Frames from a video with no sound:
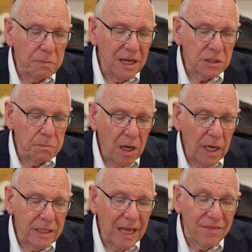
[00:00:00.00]
passed
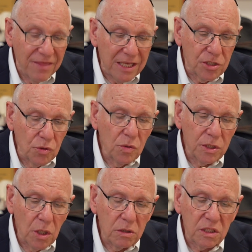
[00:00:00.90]
by and they drew
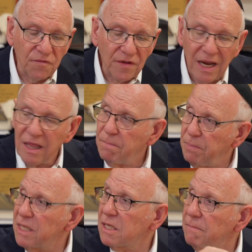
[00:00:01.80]
Yosef out of the
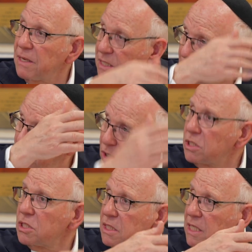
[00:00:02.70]
pit. That means the
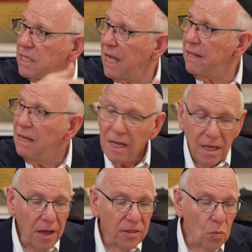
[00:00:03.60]
merchants did that.
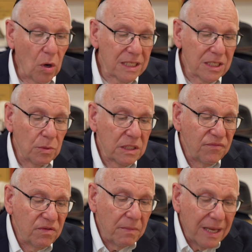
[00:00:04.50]
Otherwise, they wouldn't
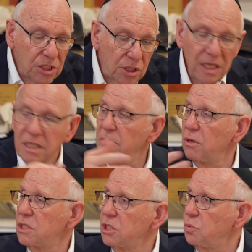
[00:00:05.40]
have even mentioned that the
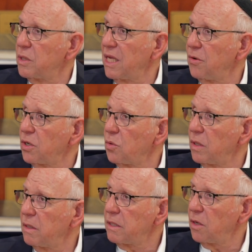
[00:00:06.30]
merchants were there at
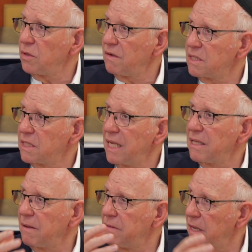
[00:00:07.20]
all. They would have said
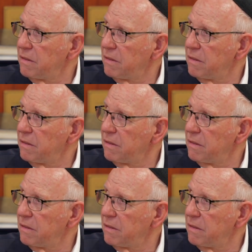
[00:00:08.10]
that,